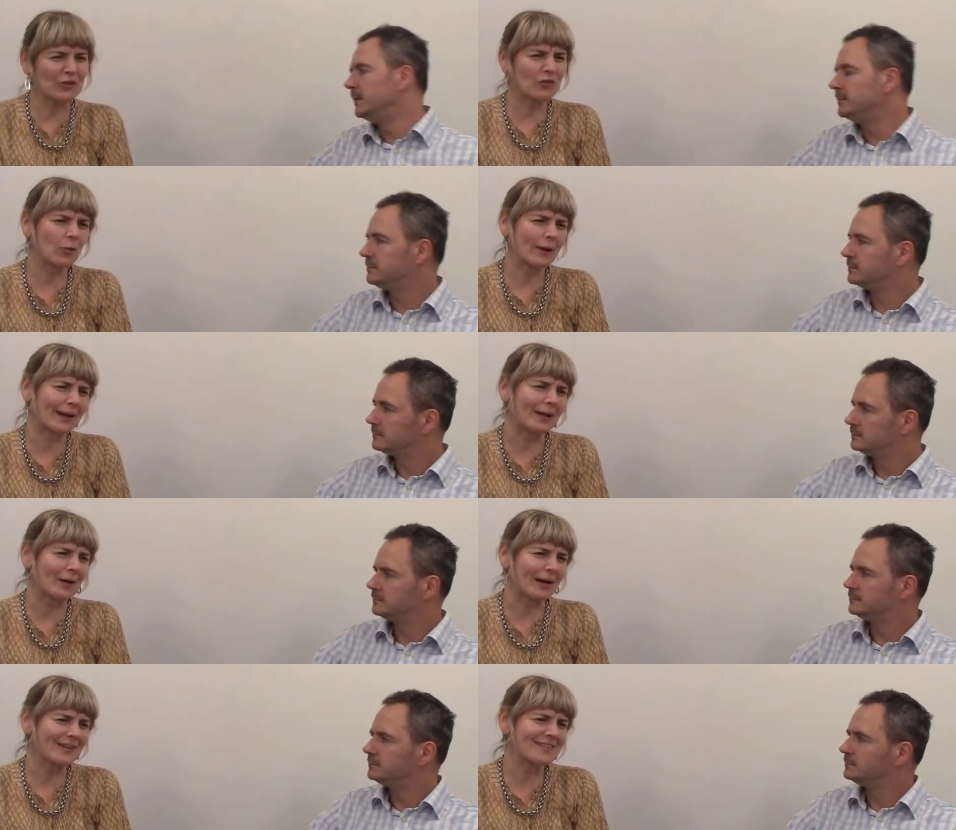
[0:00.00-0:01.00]
Speaker 1: between
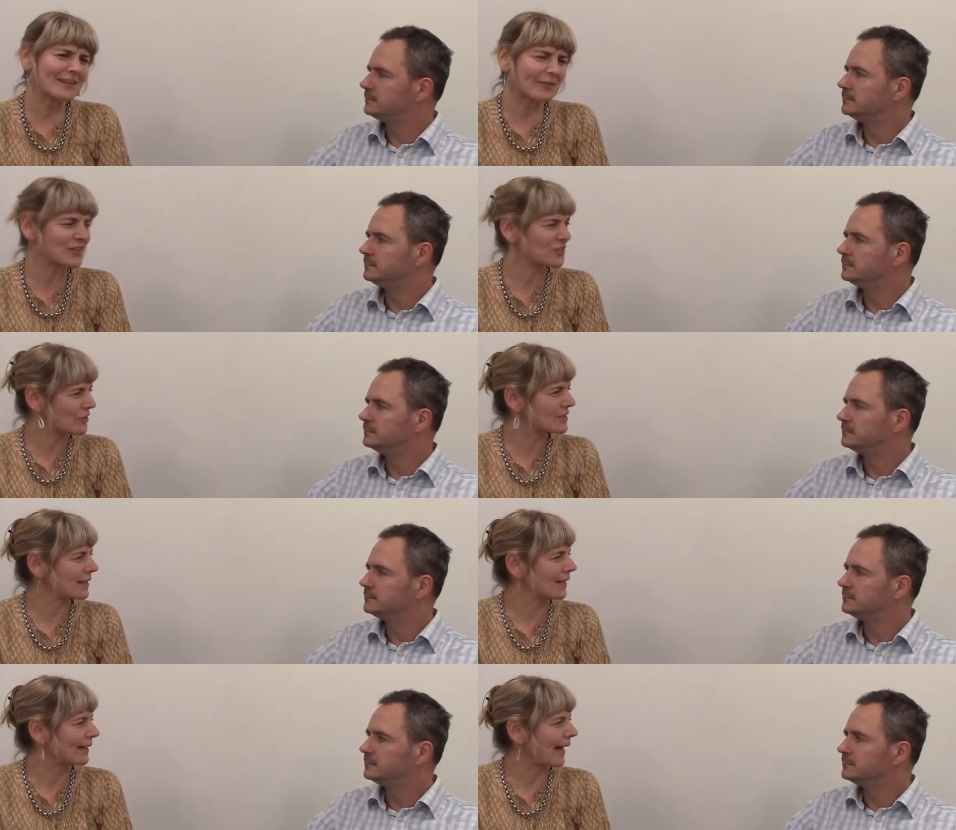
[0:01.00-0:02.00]
a, a serious
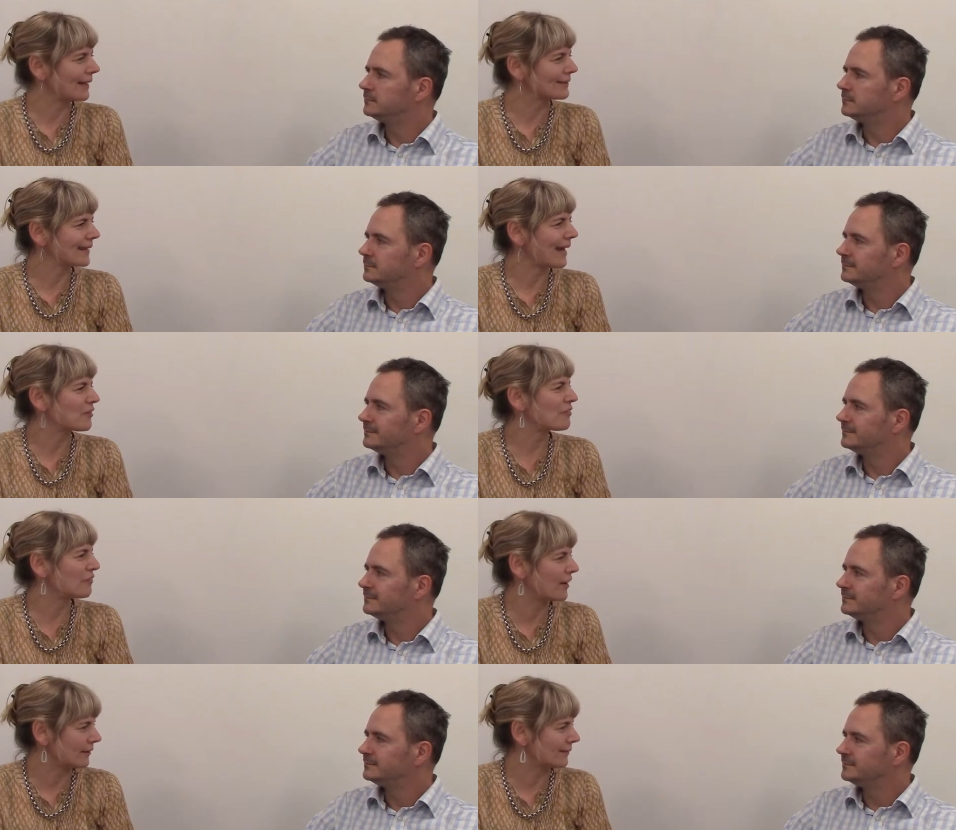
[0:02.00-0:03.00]
critique and, and
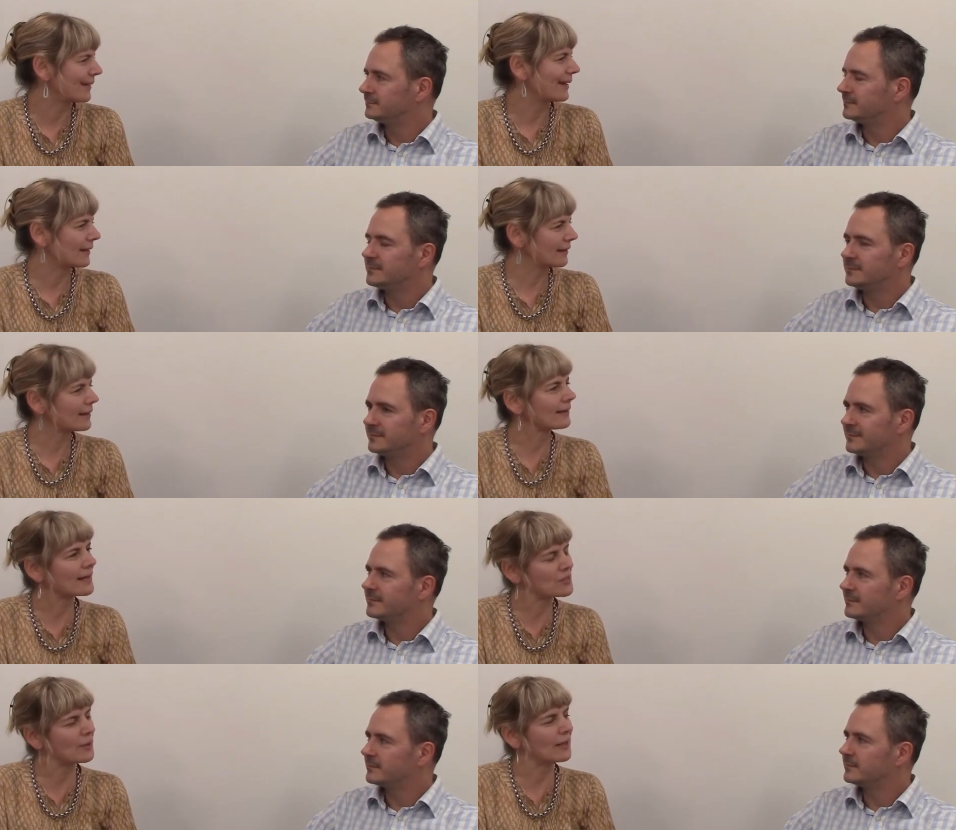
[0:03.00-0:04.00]
fun, and I think
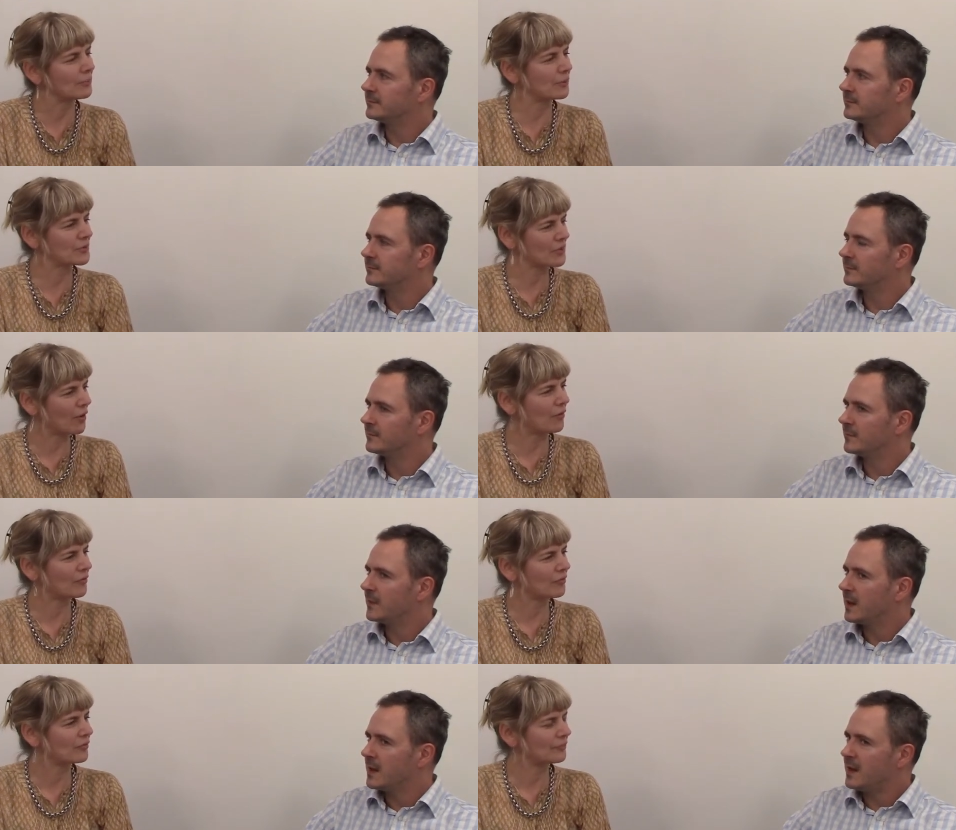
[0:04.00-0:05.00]
that's where he pulls it off.
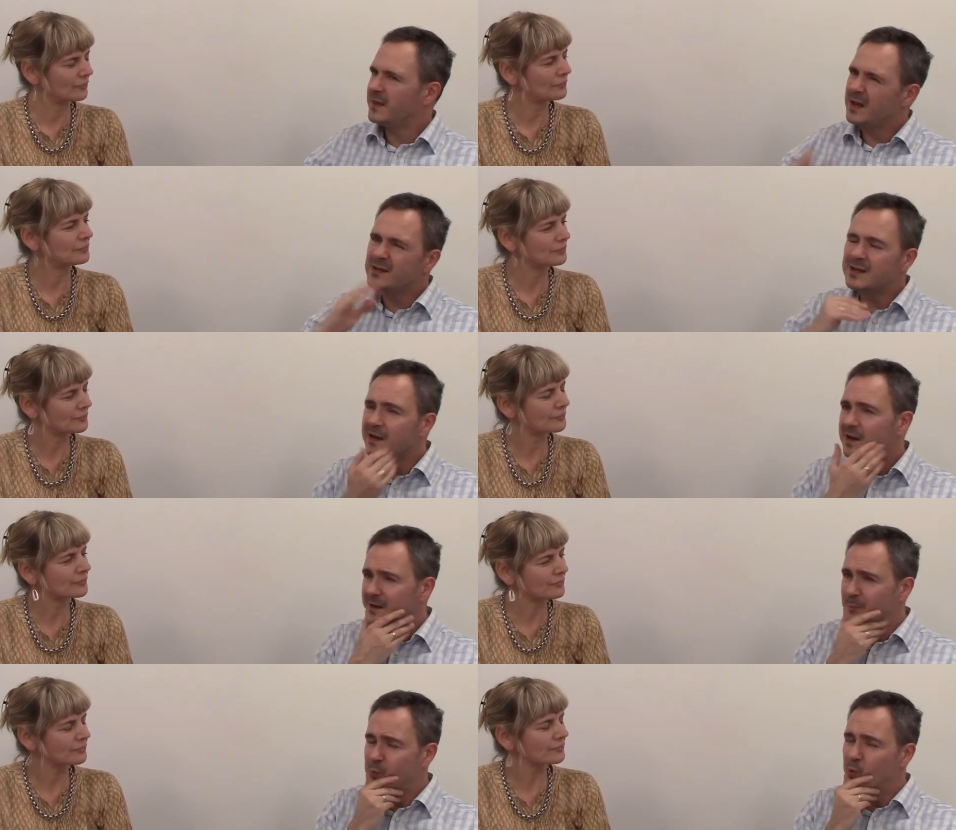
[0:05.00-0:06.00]
Speaker 2: And the underlying
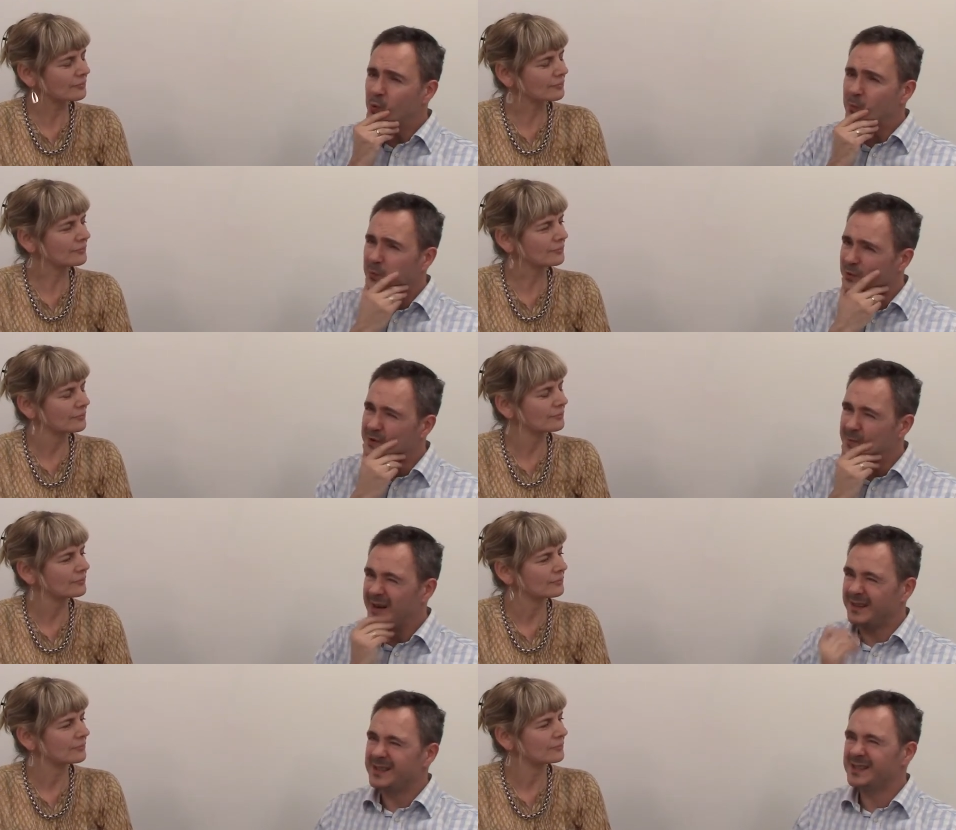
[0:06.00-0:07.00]
important point
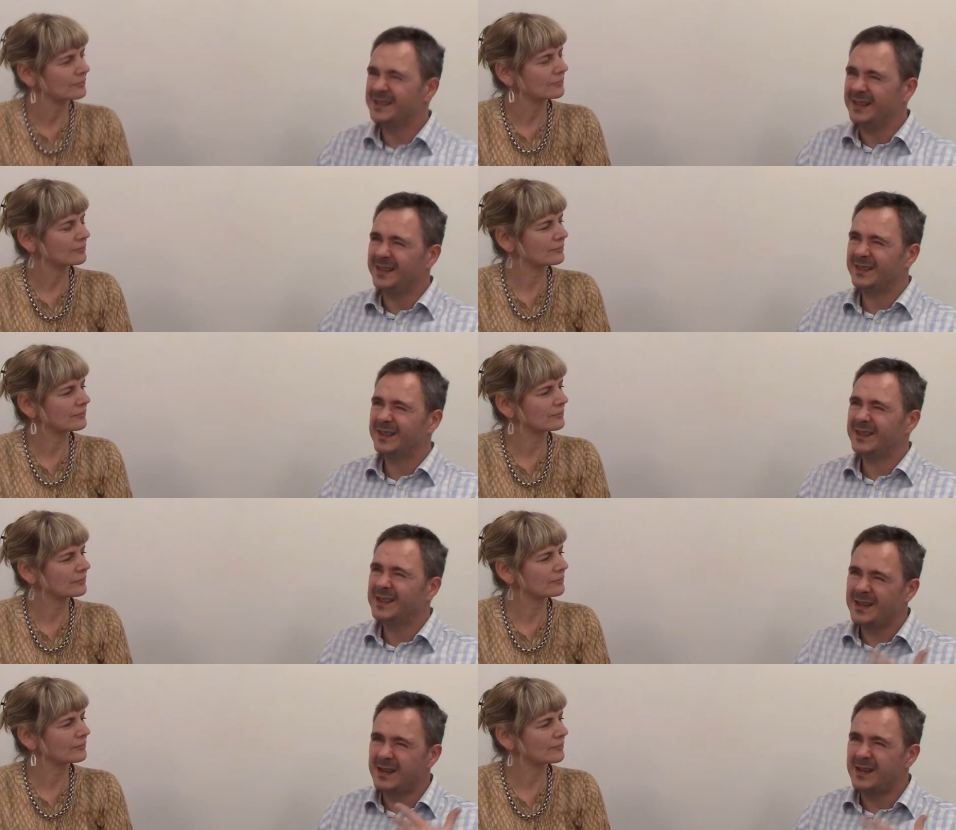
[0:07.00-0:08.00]
about it, isn't it,
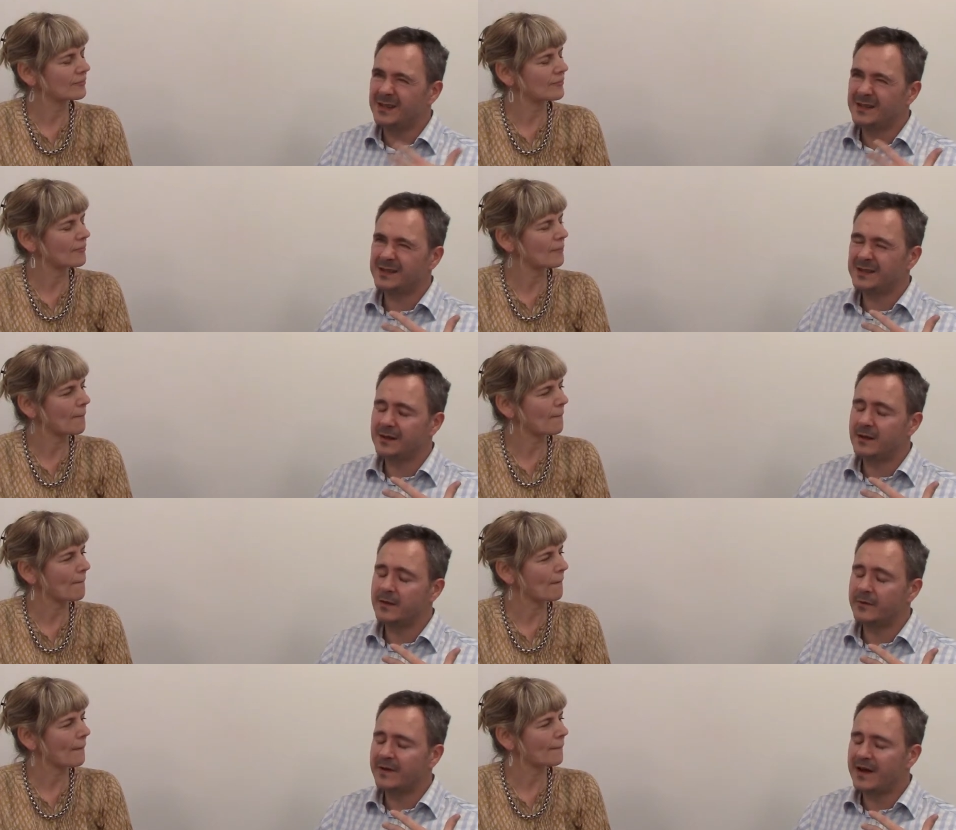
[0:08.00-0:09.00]
is
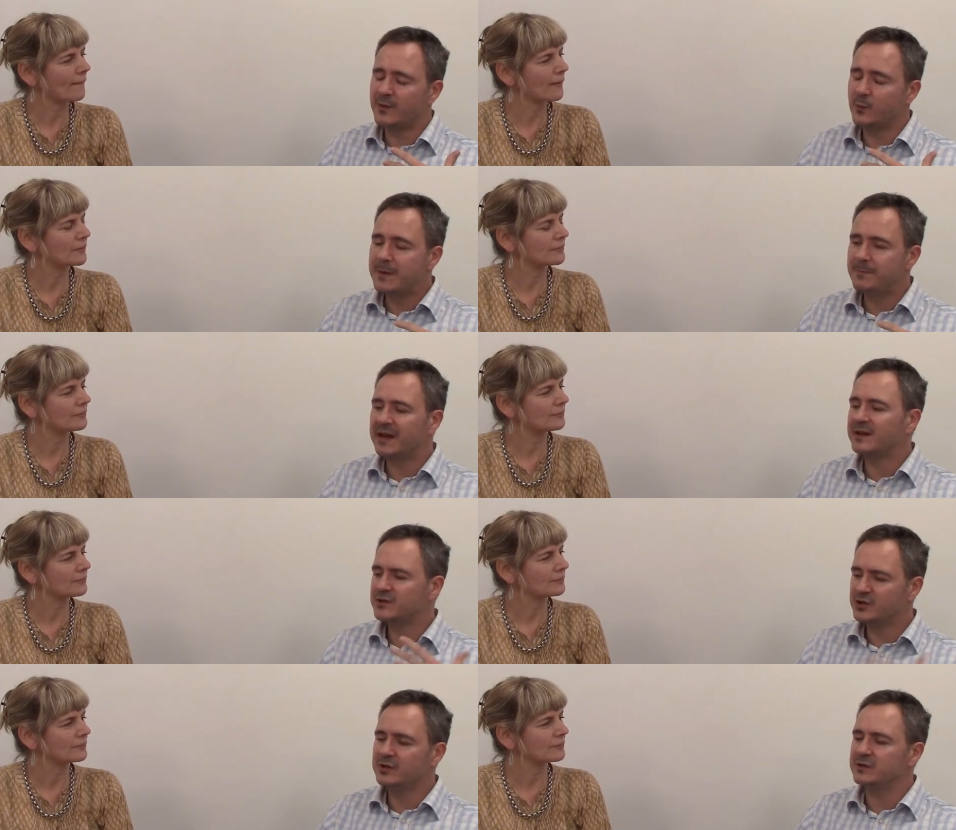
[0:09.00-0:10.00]
the fact that we pick
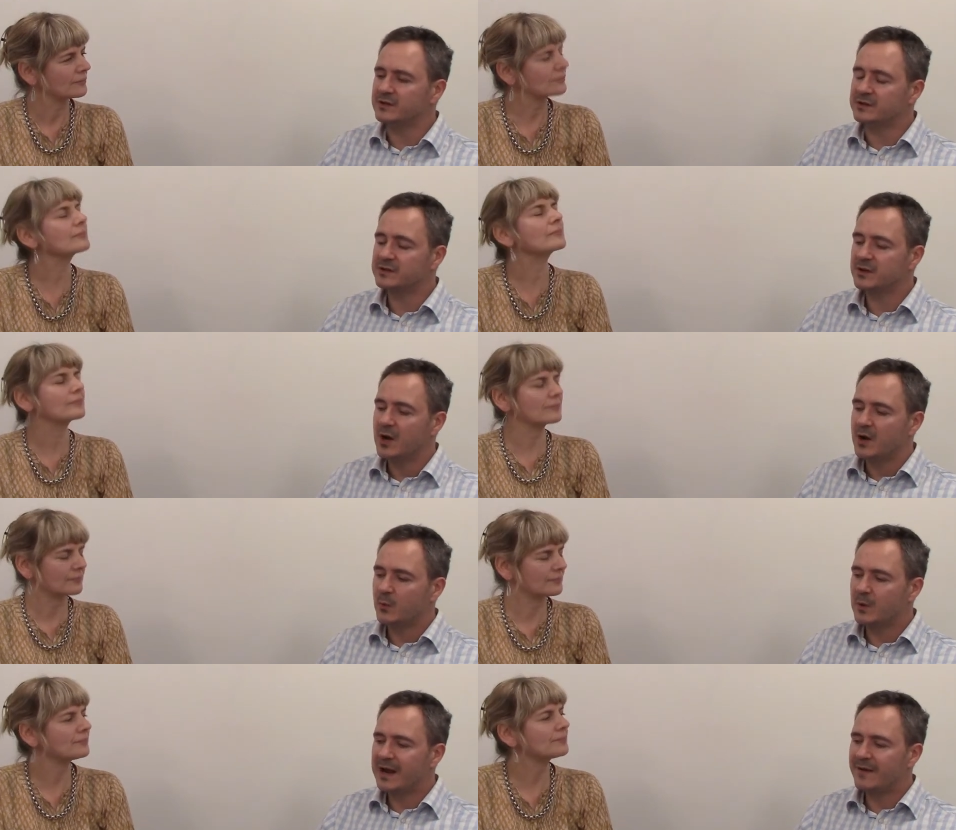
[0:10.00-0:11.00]
and choose.
Speaker 1: Mm. We